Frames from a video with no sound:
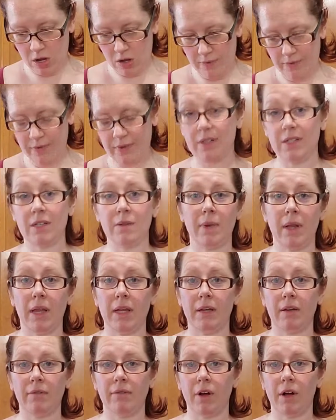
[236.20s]
This isn't
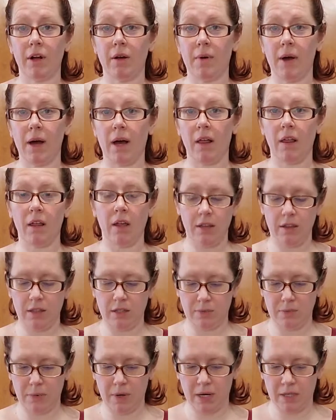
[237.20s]
blending very well in this
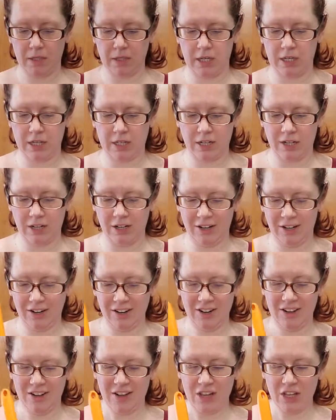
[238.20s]
processor.
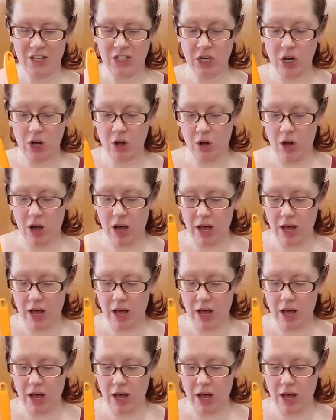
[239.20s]
So,